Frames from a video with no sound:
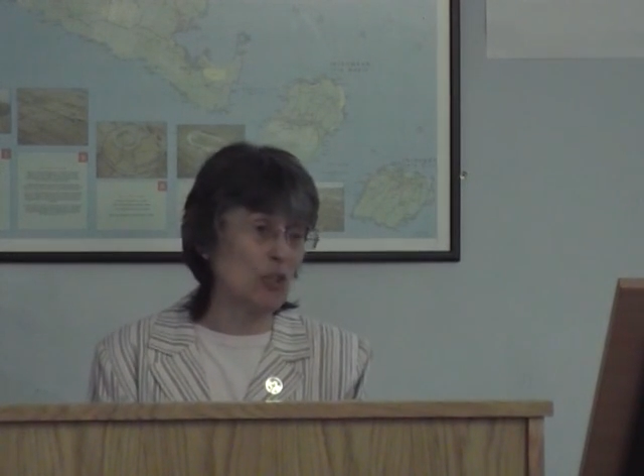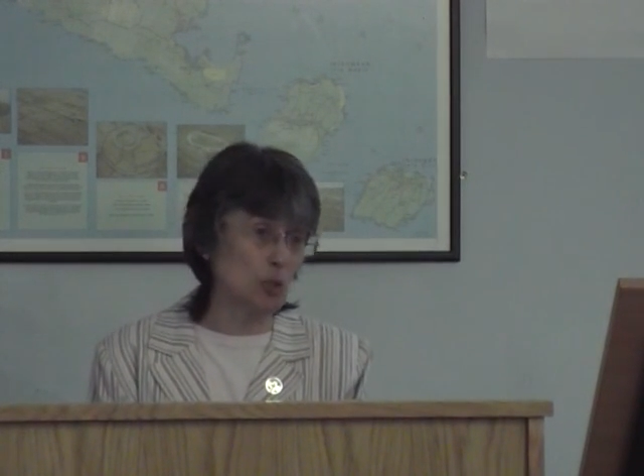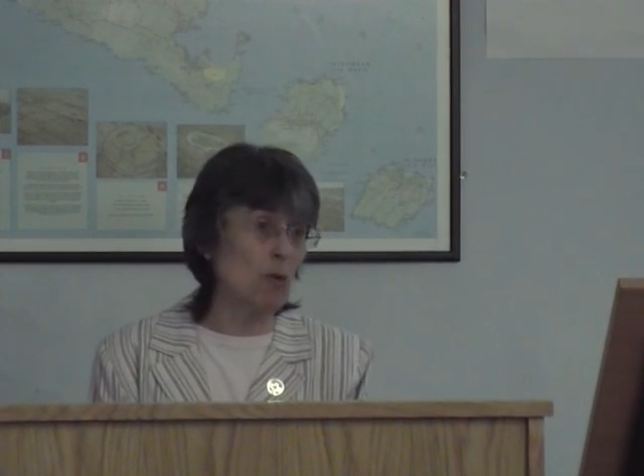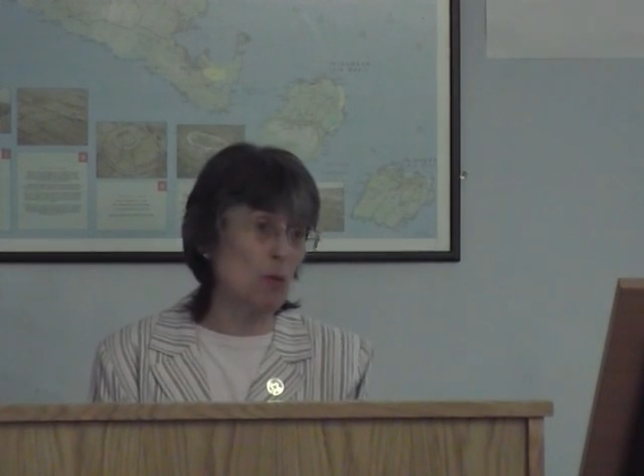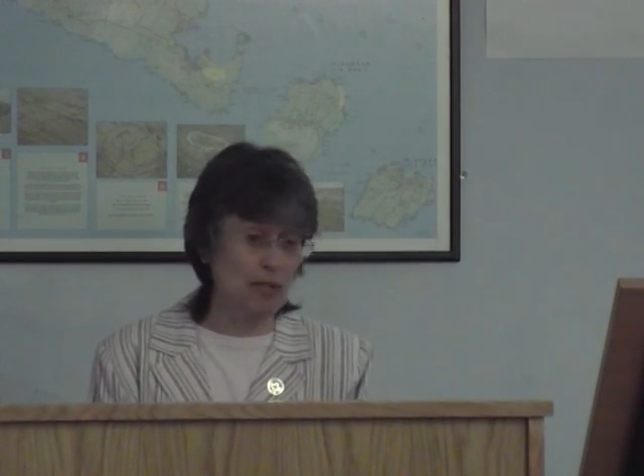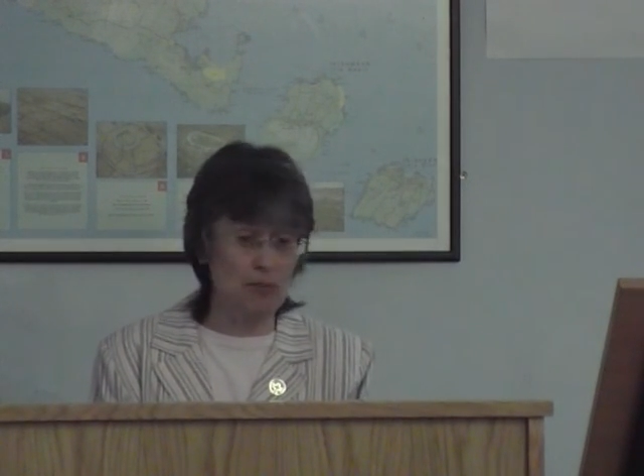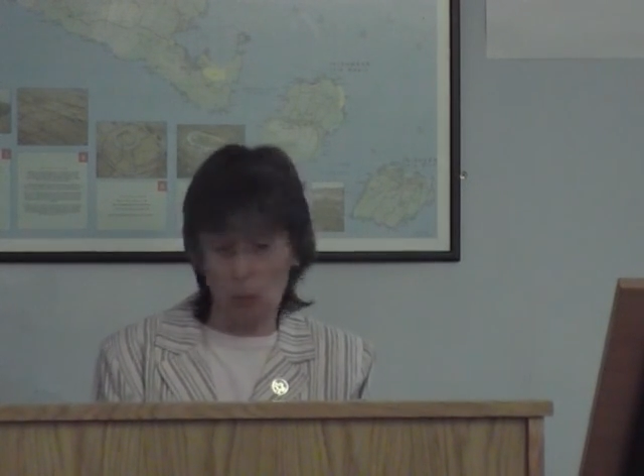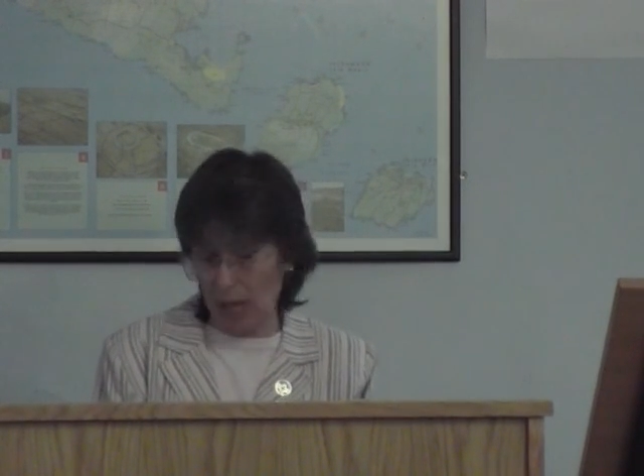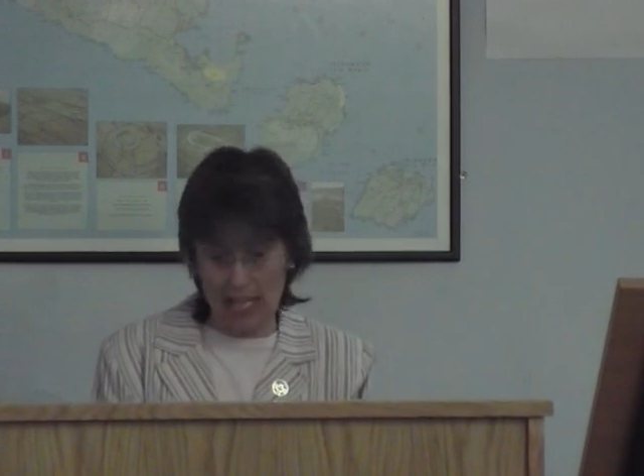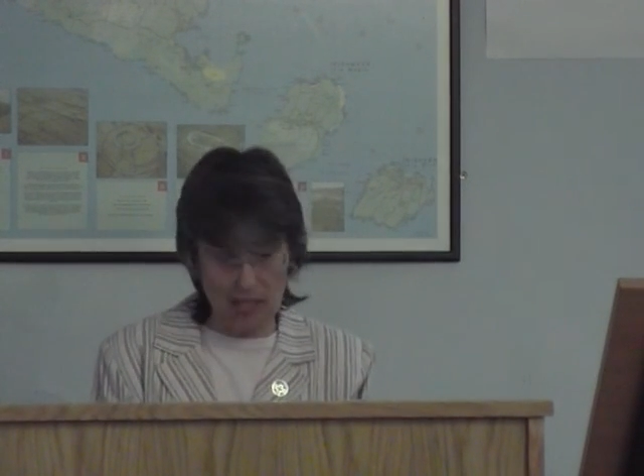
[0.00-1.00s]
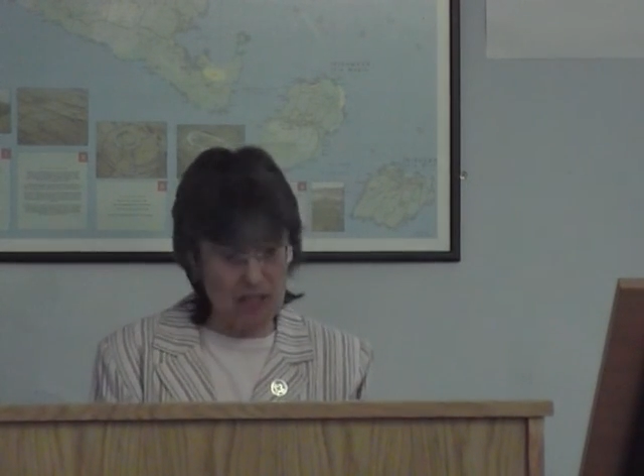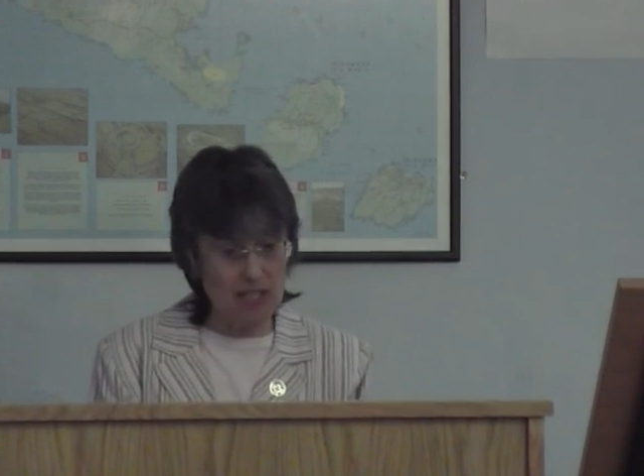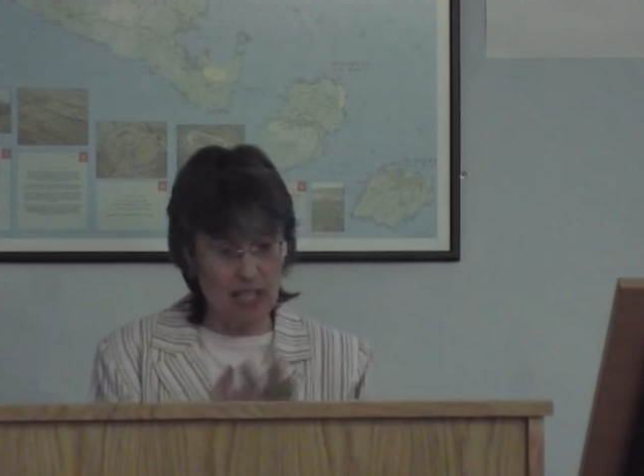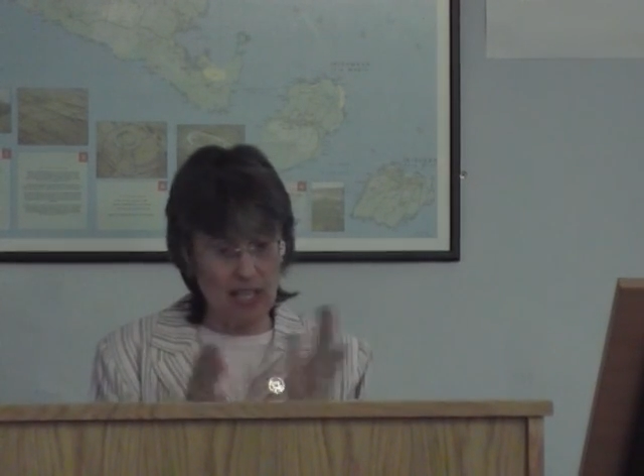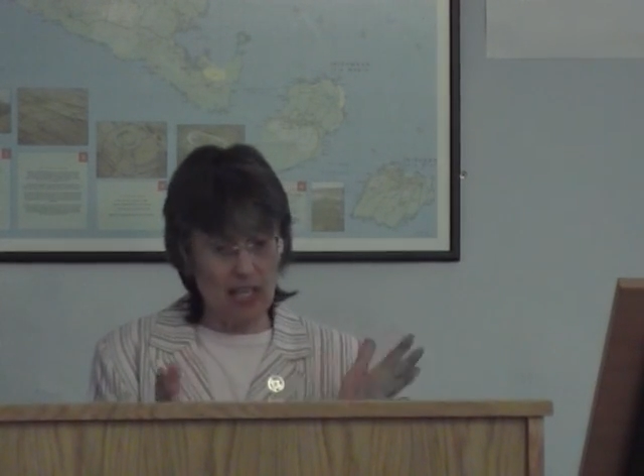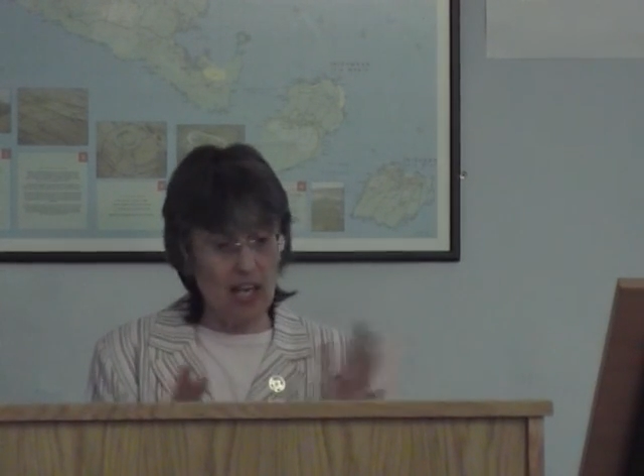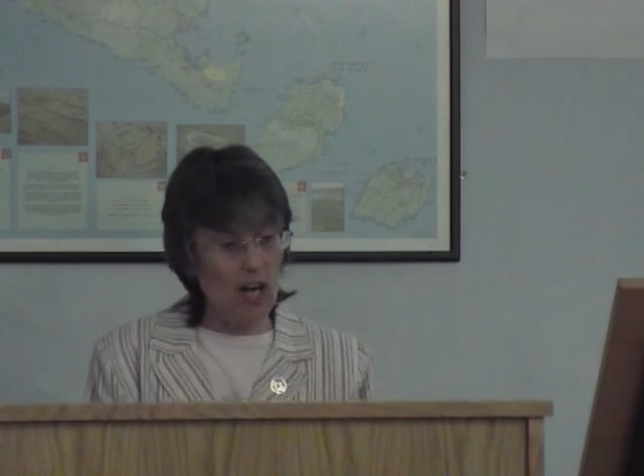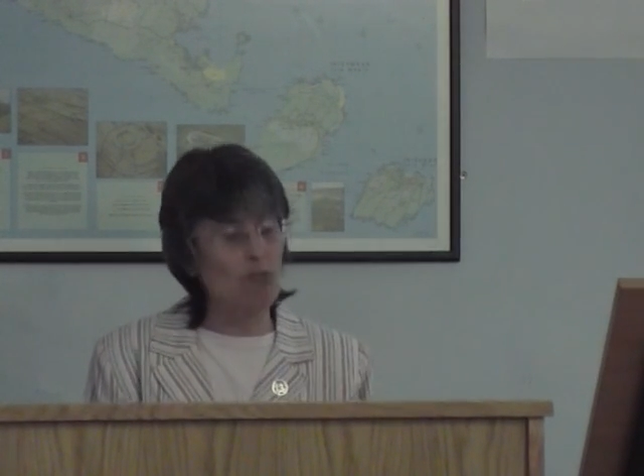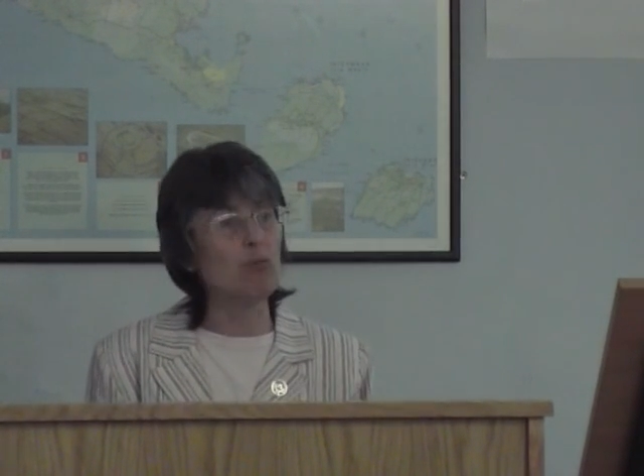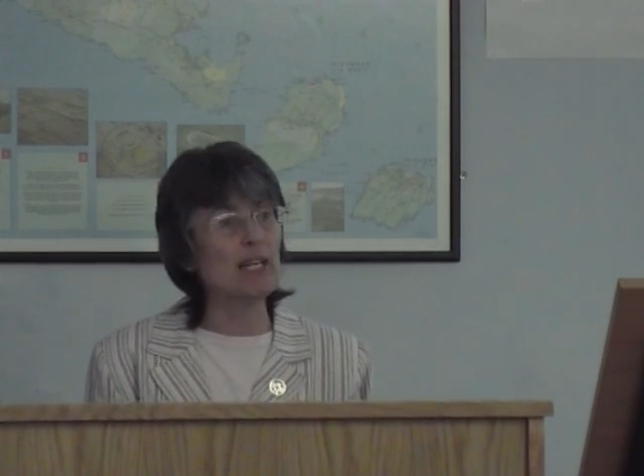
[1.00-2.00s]
could be one of the ways
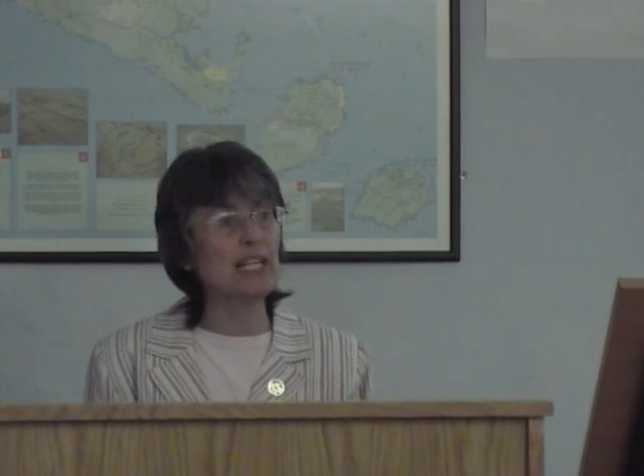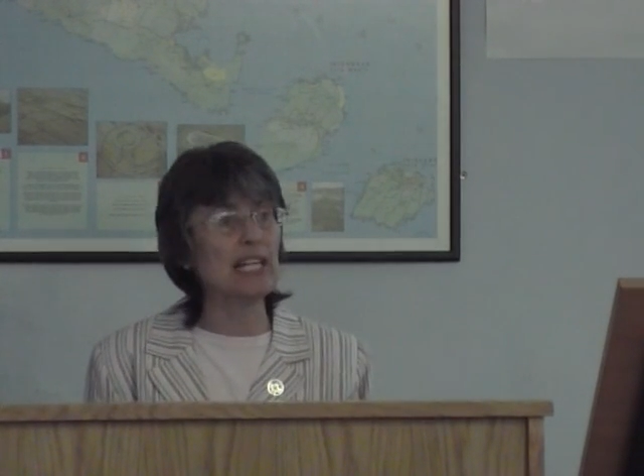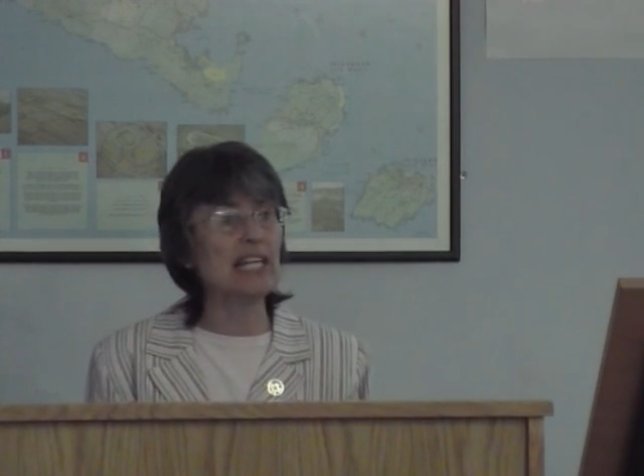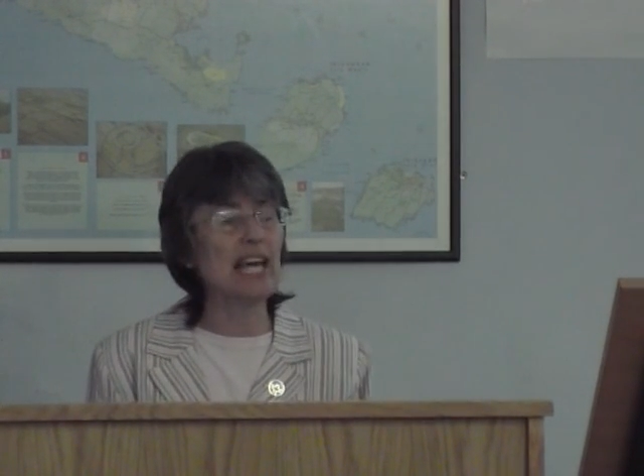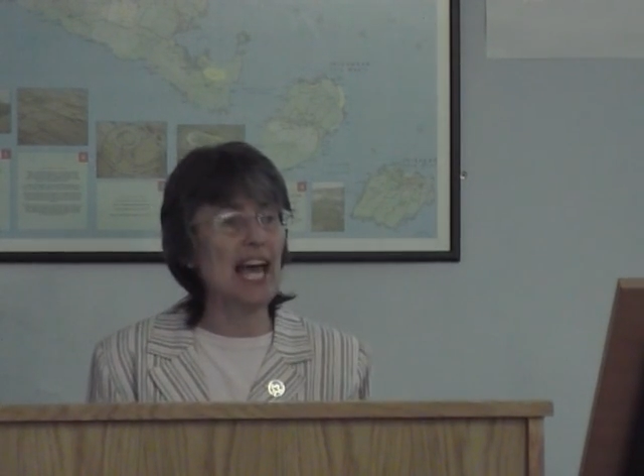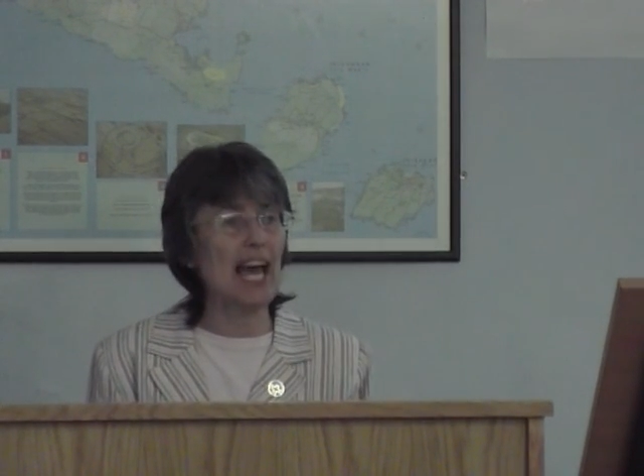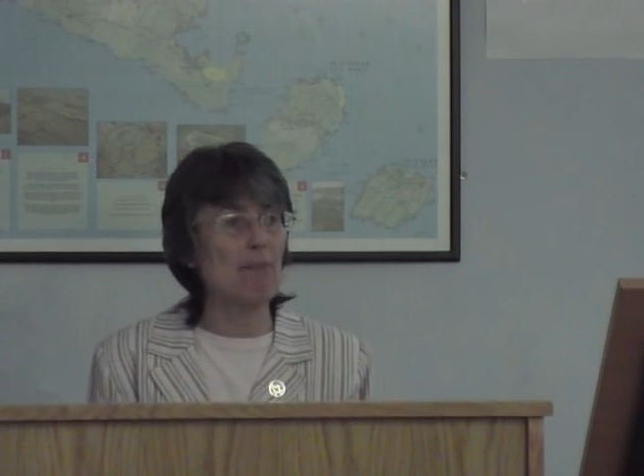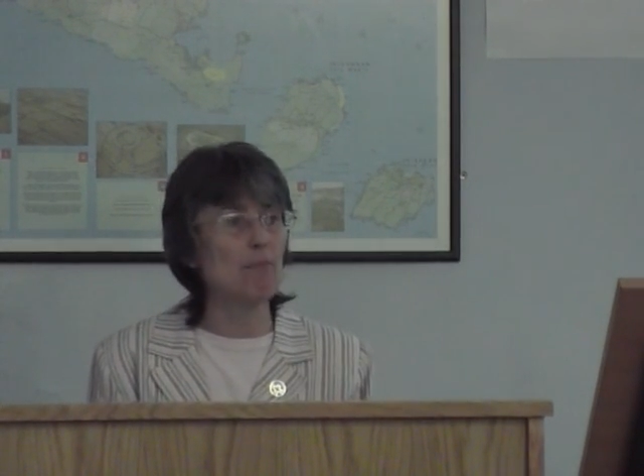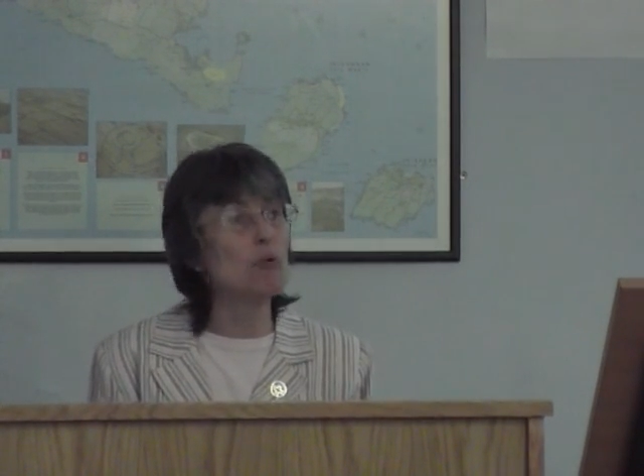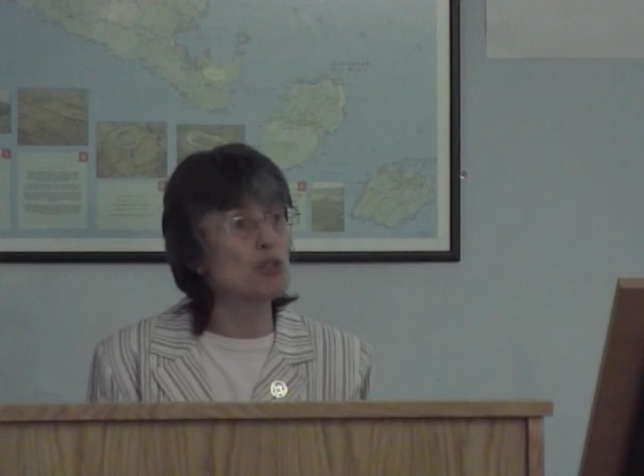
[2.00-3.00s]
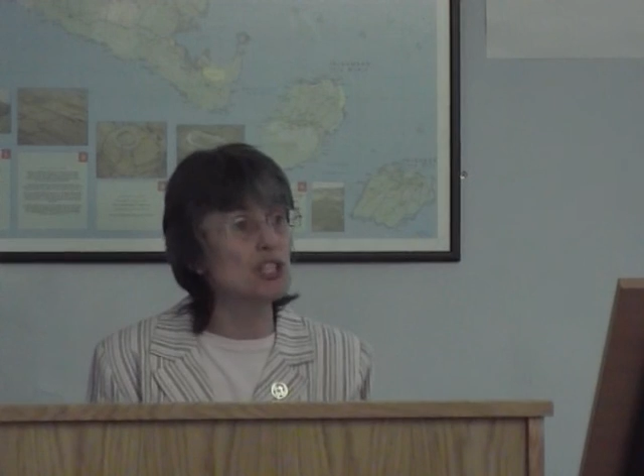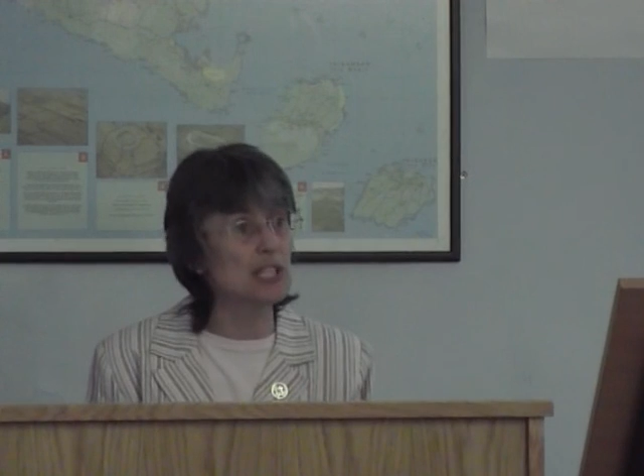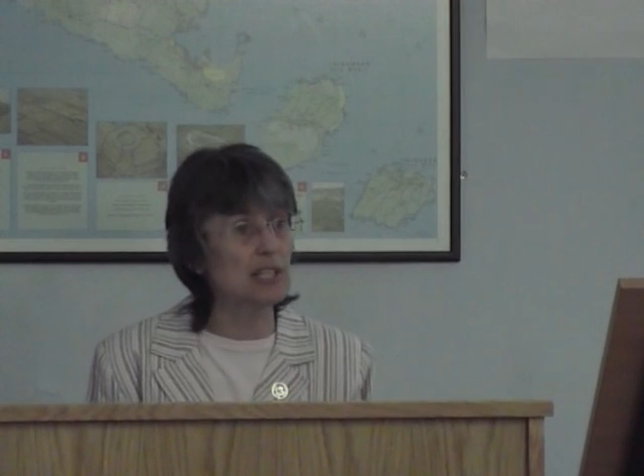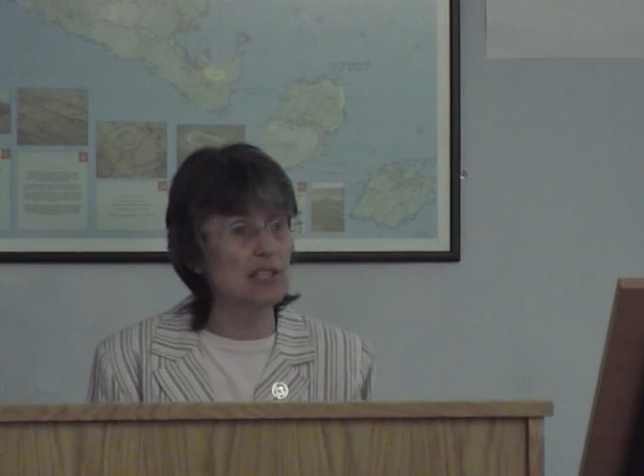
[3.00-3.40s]
of really pushing